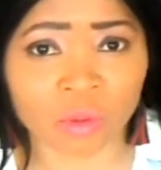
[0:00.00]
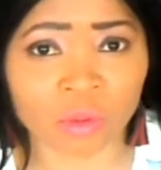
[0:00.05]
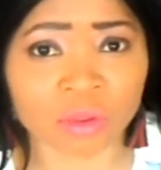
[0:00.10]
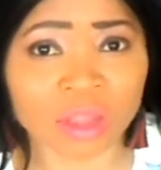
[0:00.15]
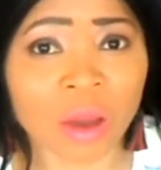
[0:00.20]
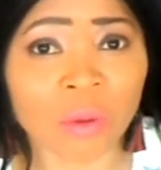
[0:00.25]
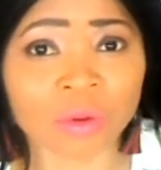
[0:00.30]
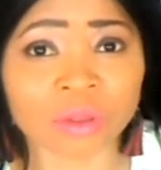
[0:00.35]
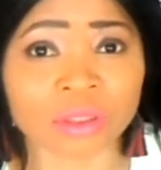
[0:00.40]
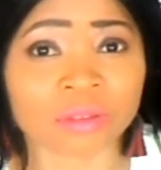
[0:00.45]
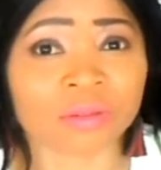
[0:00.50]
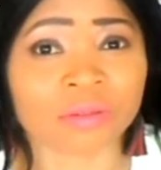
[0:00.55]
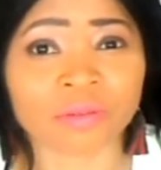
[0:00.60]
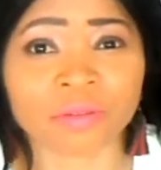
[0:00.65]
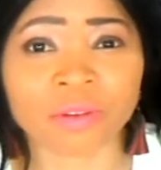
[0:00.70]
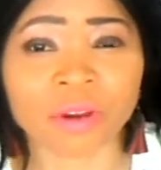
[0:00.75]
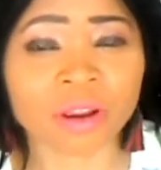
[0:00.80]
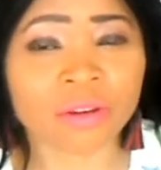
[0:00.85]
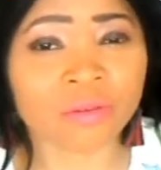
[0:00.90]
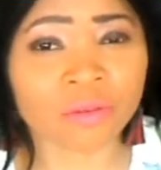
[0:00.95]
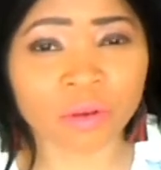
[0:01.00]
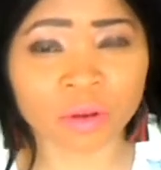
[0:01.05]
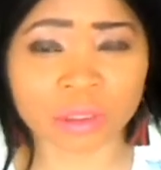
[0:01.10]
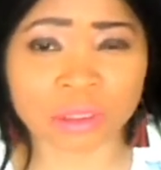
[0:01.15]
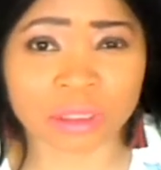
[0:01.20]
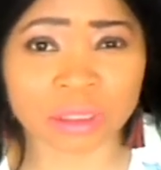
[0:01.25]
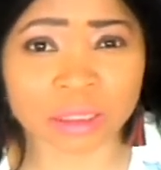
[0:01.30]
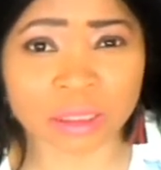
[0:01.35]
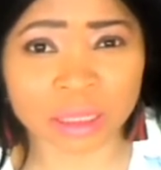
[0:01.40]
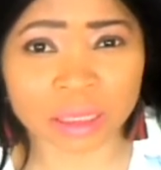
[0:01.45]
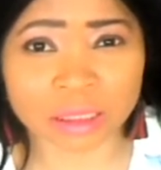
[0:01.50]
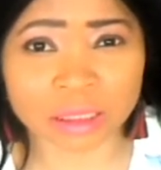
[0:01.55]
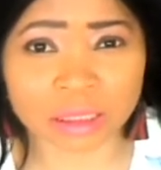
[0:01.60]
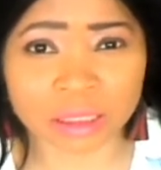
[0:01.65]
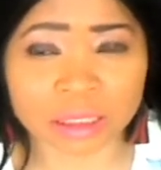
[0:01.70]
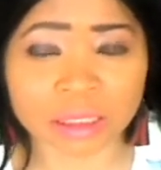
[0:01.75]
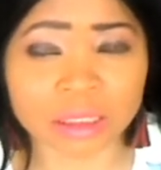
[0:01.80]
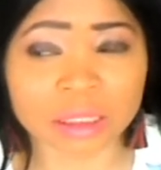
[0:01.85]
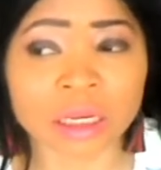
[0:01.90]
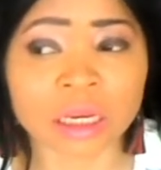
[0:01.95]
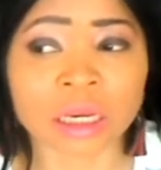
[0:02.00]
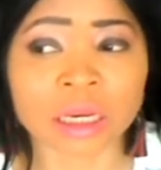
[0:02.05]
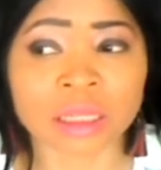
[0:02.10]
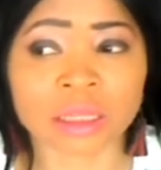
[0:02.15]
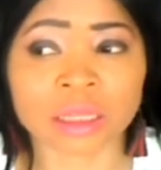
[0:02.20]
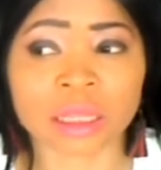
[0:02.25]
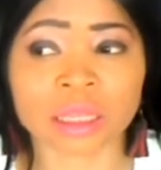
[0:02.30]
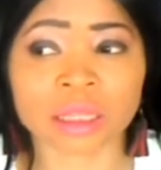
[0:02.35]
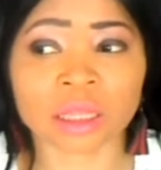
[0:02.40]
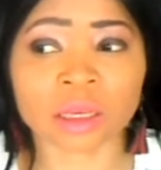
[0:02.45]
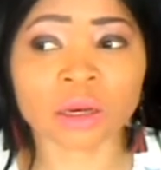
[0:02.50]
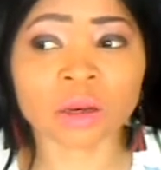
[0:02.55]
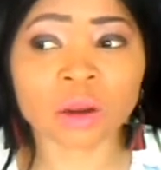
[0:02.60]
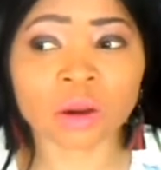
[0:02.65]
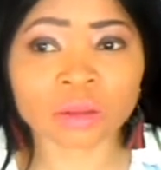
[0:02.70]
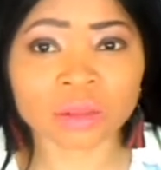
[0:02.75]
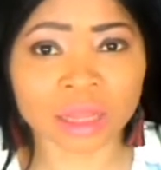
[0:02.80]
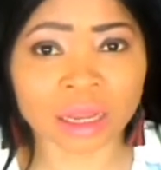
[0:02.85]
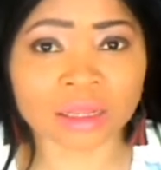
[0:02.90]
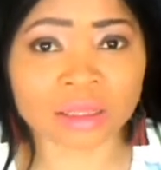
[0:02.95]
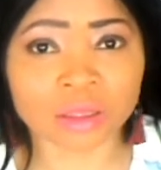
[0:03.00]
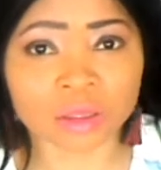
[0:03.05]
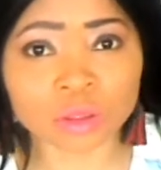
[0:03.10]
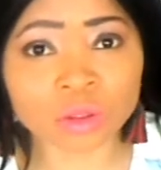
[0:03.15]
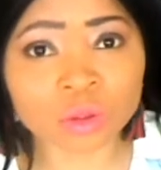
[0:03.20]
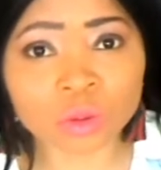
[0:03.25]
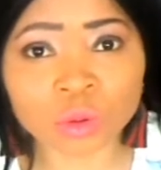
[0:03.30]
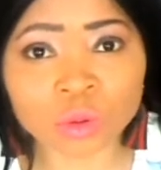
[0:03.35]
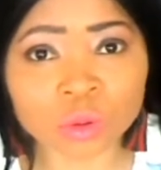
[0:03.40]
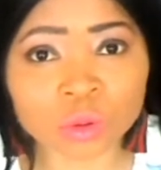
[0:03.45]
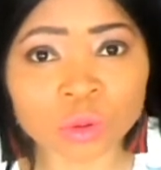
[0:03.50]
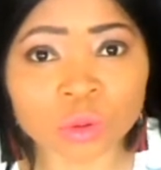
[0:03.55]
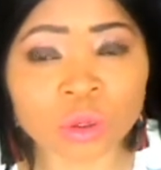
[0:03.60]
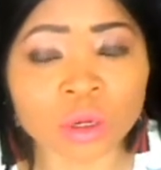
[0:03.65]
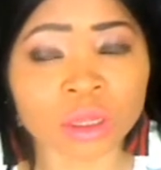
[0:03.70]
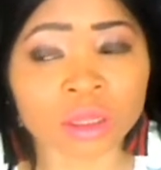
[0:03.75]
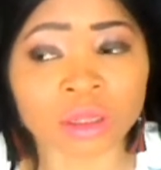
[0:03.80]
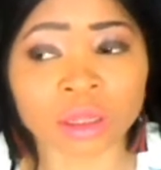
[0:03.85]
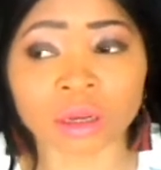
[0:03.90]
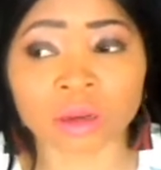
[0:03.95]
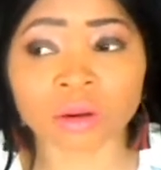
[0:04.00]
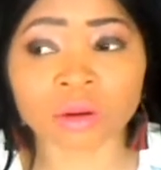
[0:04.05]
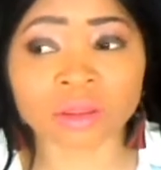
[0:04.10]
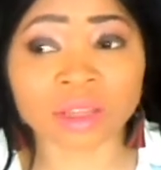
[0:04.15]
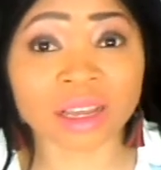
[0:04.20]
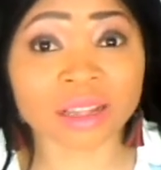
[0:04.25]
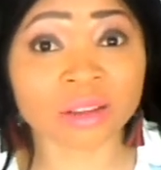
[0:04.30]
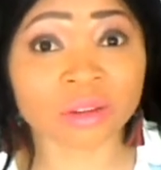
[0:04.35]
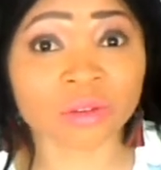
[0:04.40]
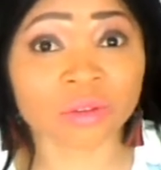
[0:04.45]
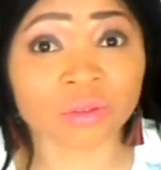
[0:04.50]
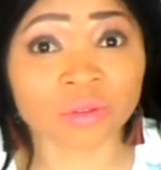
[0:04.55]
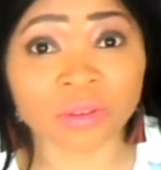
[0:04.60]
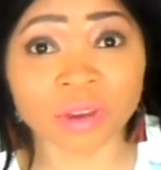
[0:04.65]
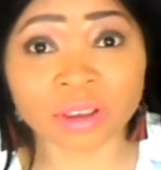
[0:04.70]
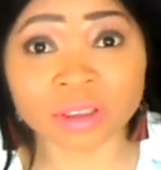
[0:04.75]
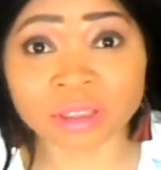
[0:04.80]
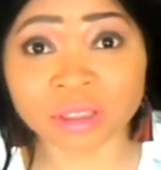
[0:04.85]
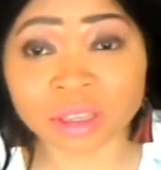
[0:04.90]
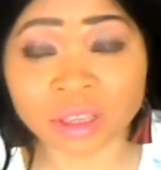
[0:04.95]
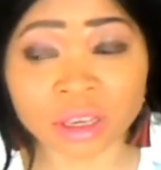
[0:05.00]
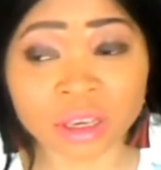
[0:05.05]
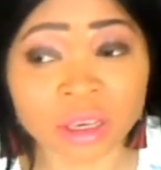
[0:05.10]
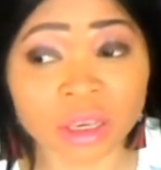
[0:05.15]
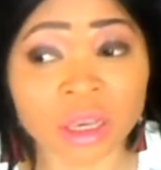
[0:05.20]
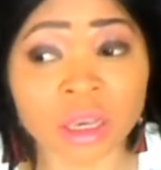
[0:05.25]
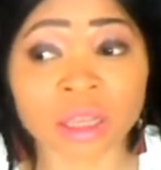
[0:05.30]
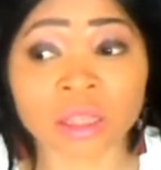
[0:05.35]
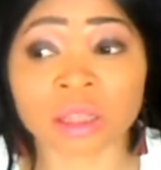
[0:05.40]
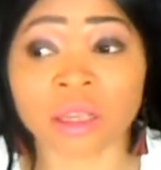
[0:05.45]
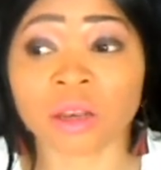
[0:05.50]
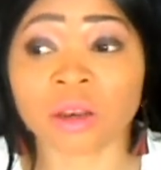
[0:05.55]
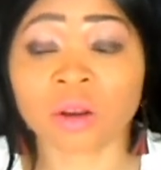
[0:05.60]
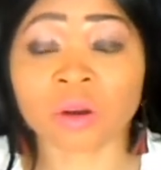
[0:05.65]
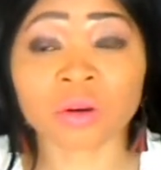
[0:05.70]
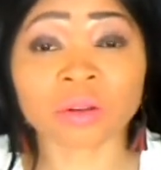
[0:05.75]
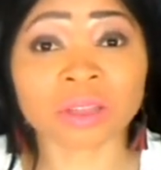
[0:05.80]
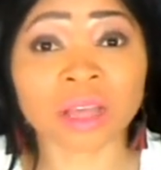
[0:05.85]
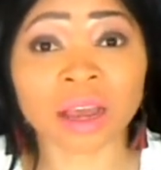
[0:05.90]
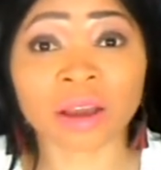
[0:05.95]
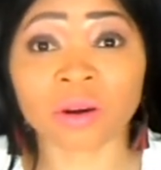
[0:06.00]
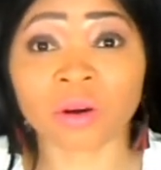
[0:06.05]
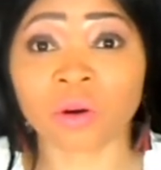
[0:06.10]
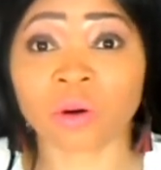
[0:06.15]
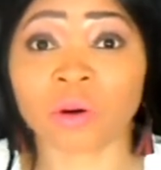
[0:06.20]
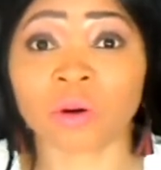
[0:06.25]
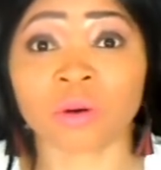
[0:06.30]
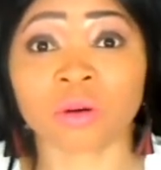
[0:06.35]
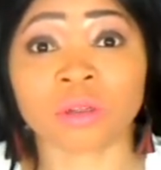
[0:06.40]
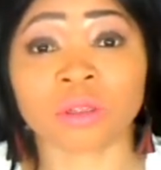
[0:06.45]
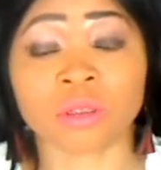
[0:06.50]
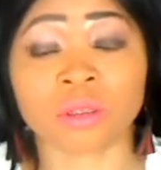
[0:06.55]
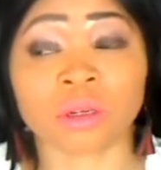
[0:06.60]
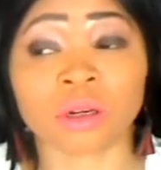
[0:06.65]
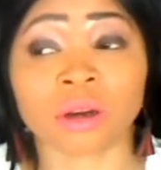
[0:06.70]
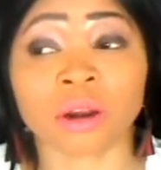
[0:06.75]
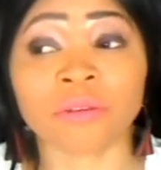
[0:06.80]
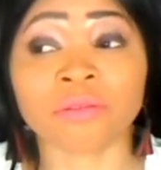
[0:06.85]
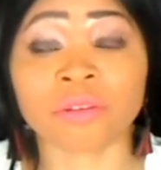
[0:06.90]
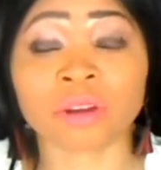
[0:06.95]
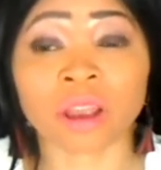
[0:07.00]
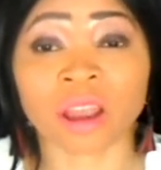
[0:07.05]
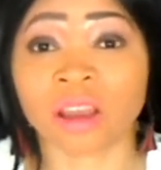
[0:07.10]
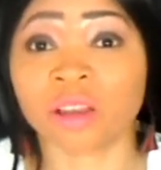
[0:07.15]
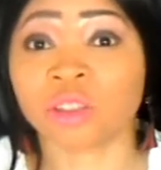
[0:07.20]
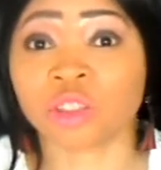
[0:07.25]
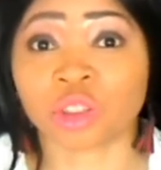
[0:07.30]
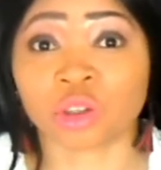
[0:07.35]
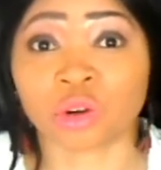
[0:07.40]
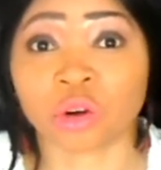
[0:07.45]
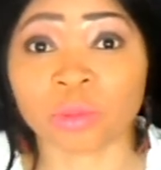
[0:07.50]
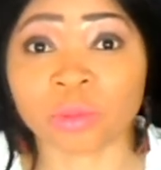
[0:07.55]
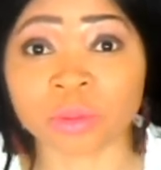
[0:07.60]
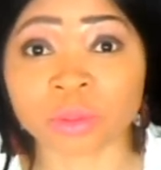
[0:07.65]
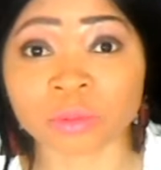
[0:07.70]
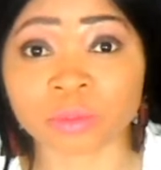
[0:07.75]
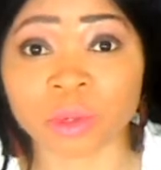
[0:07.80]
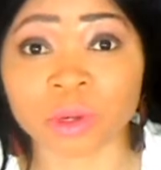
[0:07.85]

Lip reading: That was the very first thing they did. They locked down the school, they locked down the university, they locked down all the African shops.